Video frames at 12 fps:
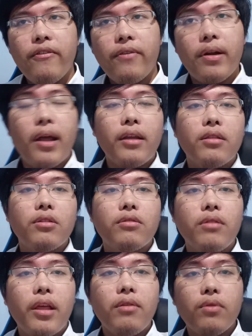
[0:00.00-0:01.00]

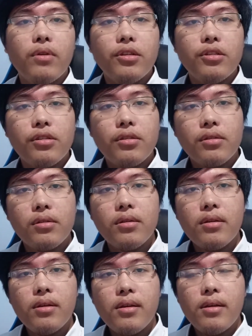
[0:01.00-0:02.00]
Vernacular language
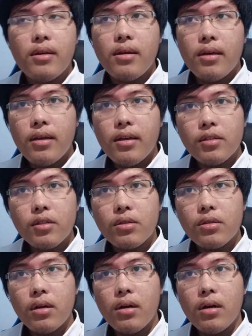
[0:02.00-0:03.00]

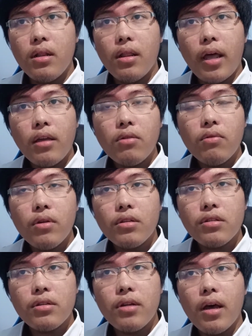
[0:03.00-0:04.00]
is a
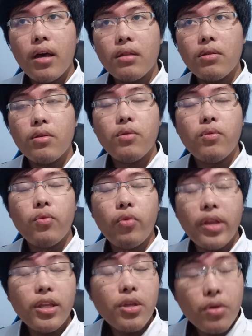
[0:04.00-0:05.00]
language that we
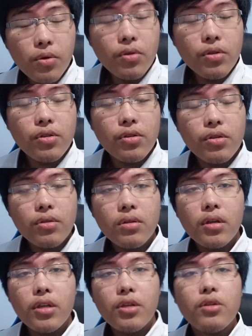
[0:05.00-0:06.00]
use
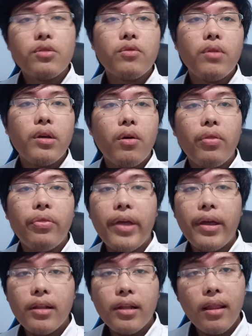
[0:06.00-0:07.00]
usually on
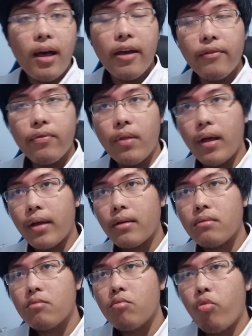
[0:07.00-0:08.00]
daily life, like
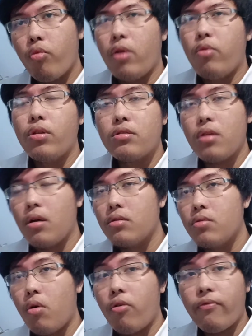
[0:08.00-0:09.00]
when we talk
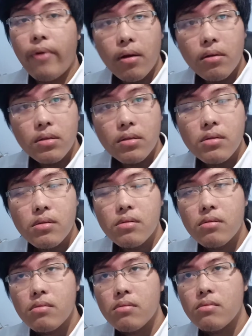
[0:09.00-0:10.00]
to our
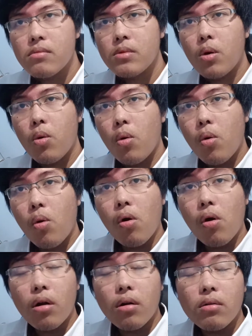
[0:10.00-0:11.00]
parents
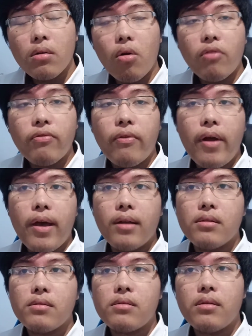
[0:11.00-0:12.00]
or our
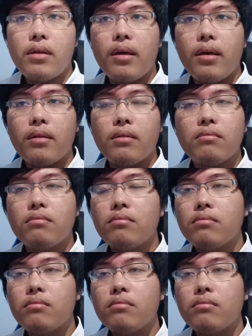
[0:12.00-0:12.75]
friends. And